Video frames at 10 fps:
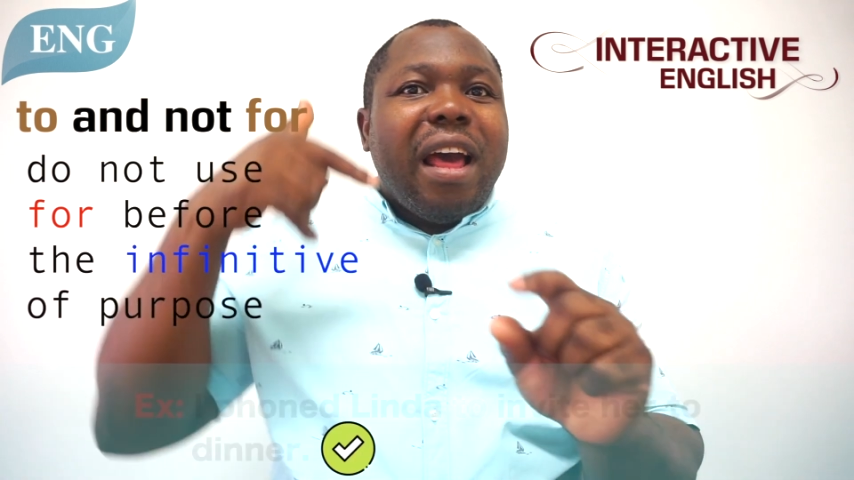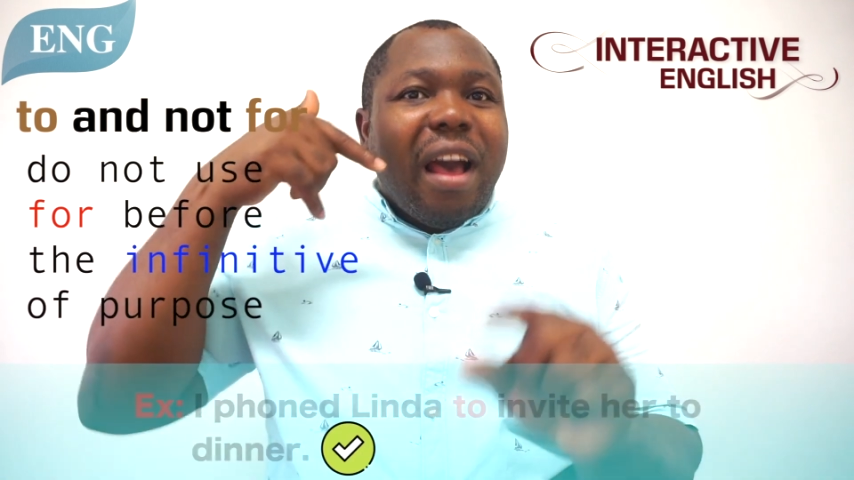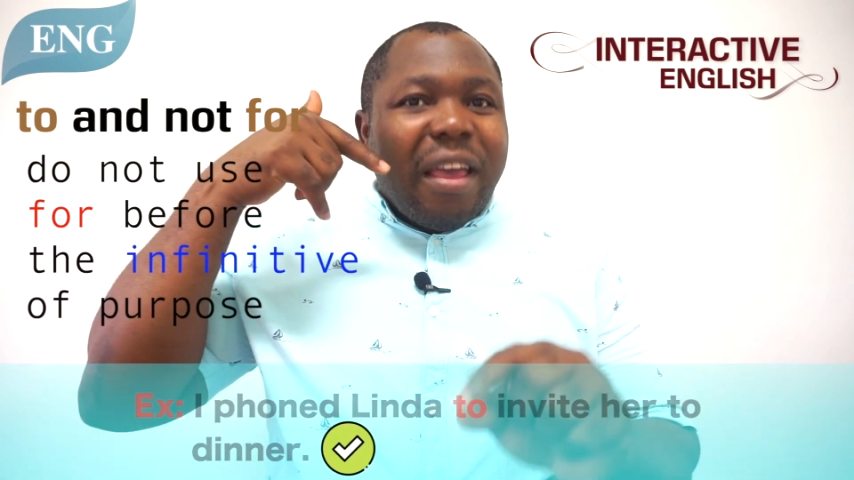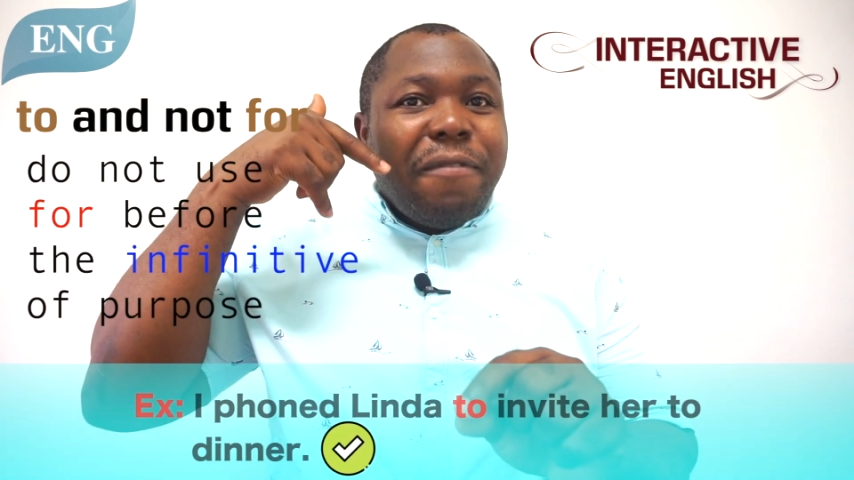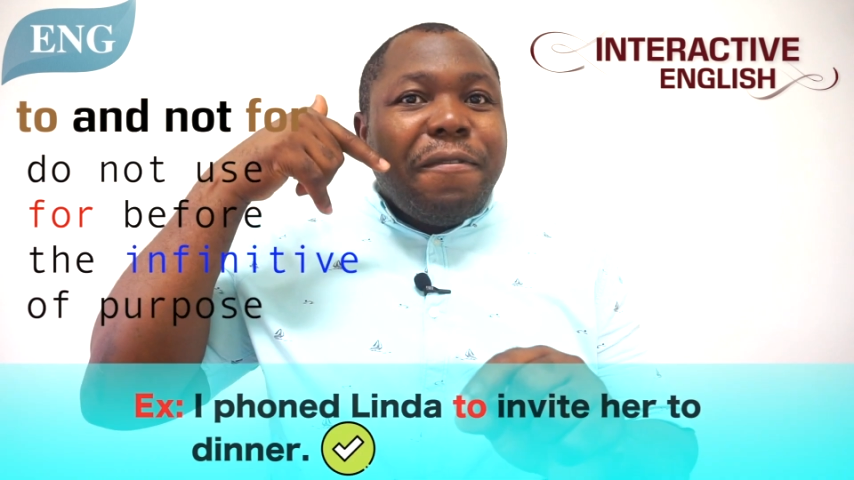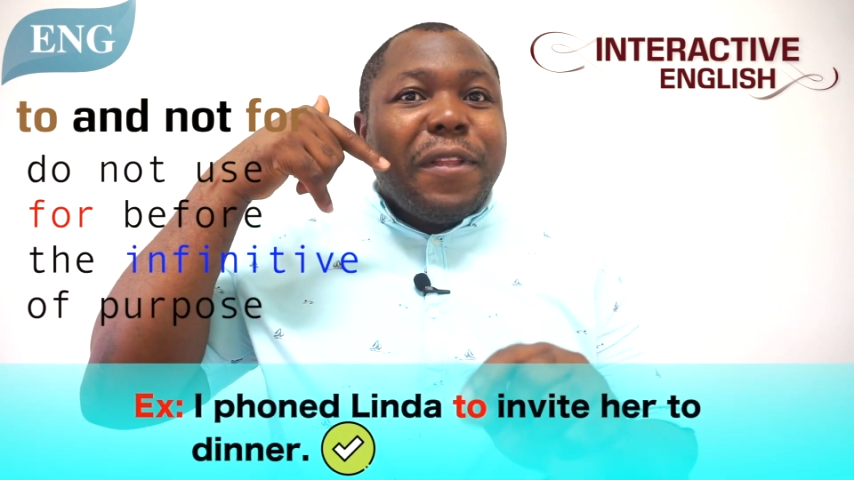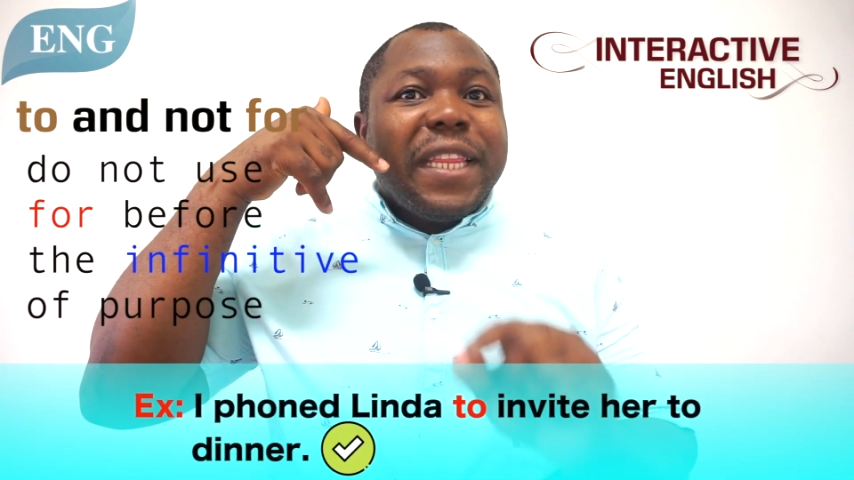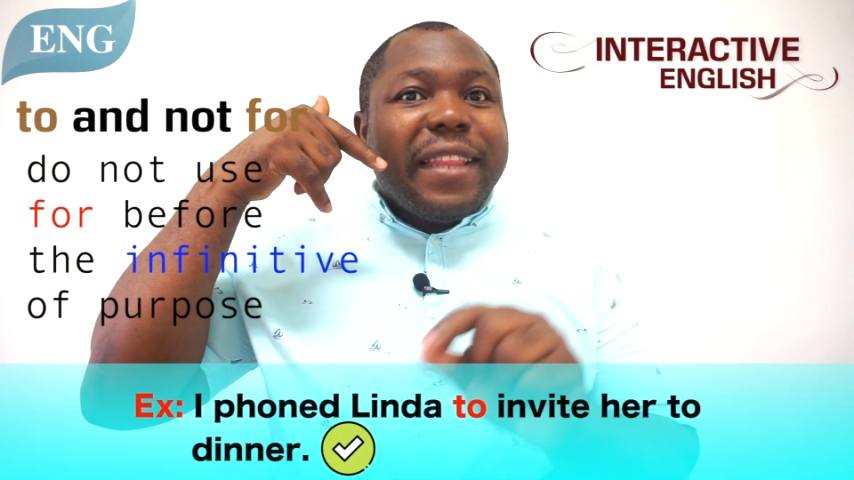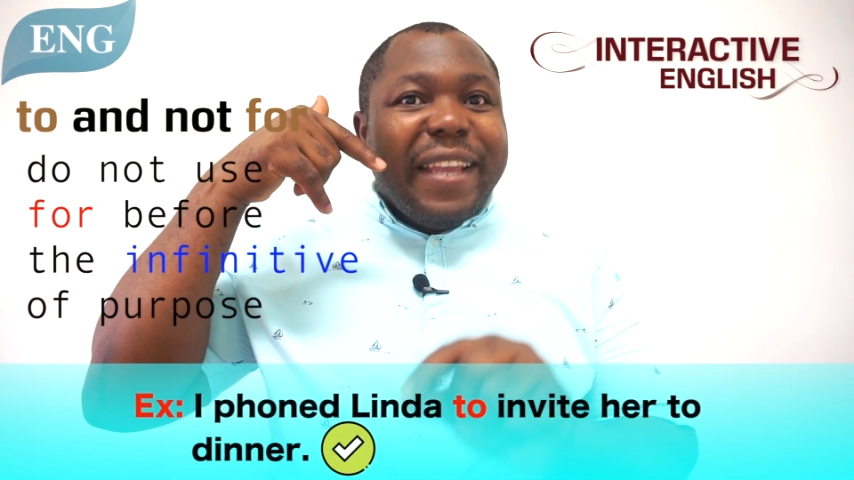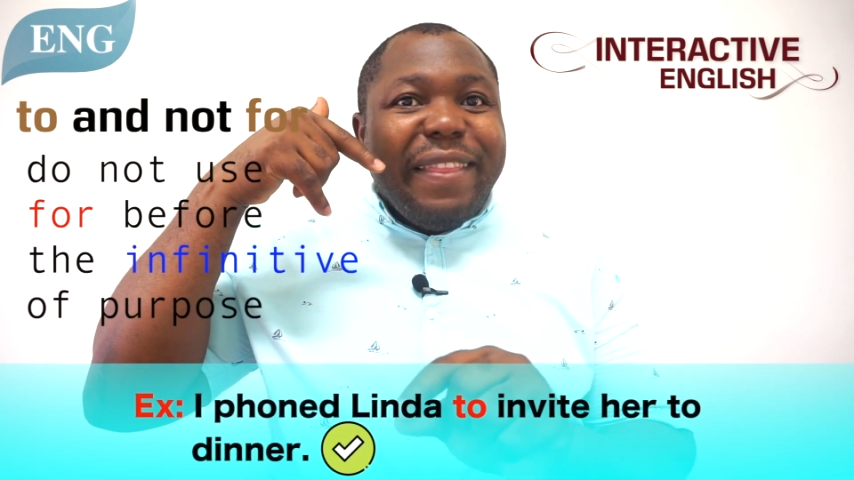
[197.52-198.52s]
I
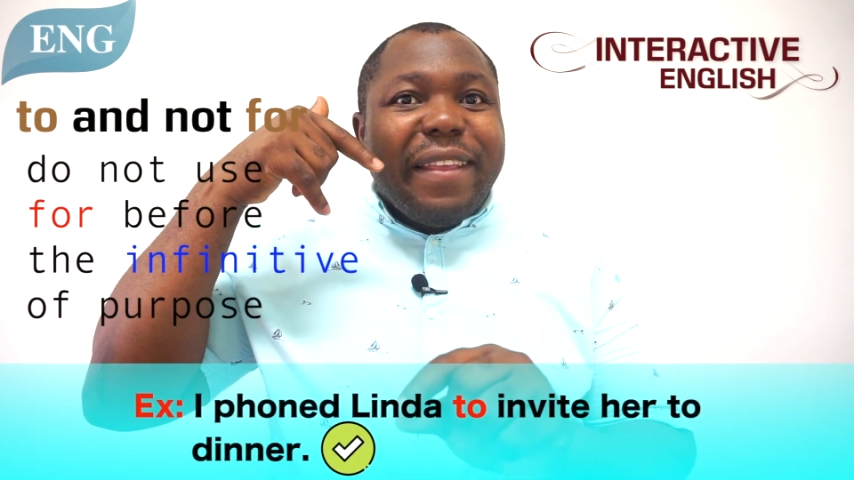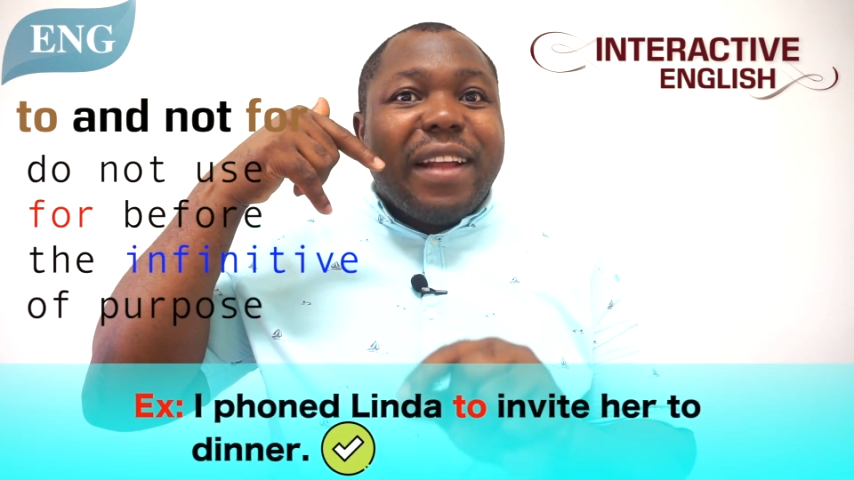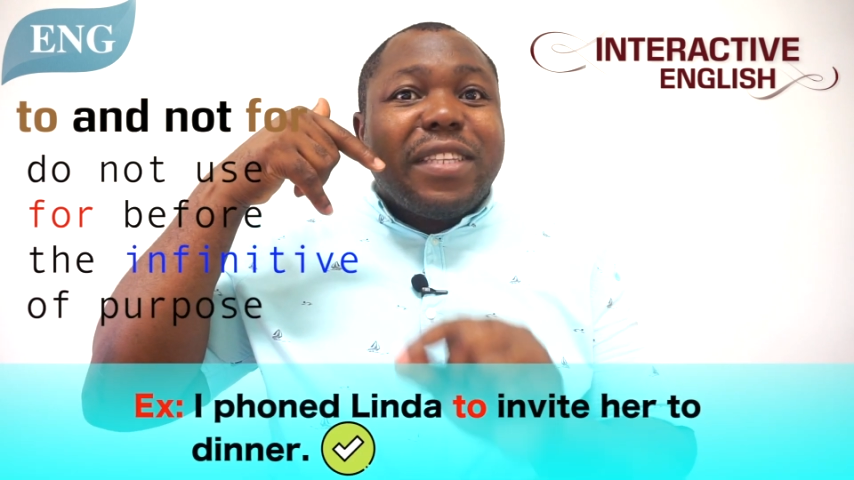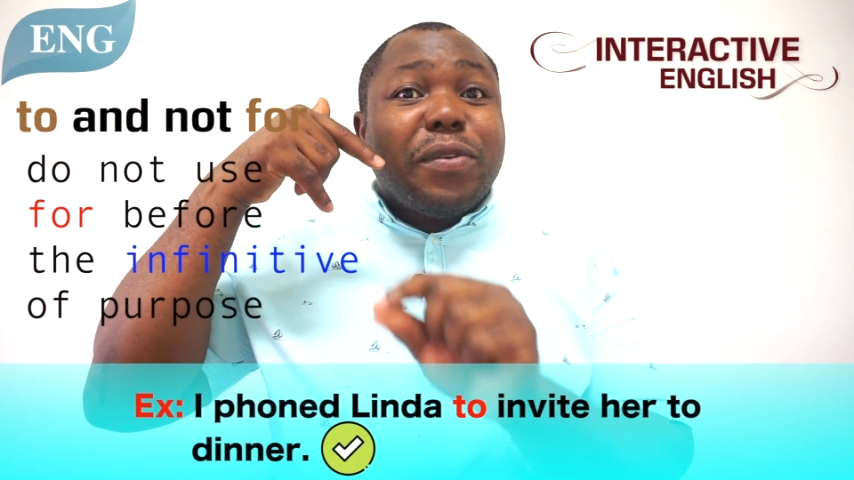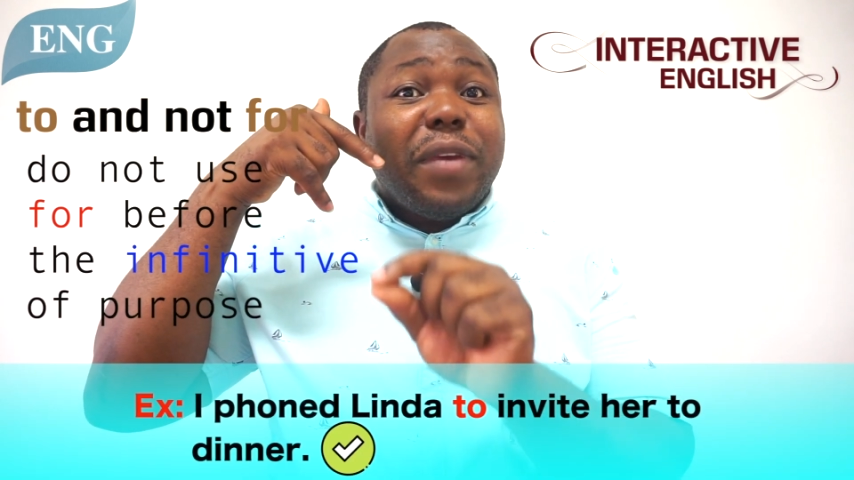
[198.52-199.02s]
phoned Linda to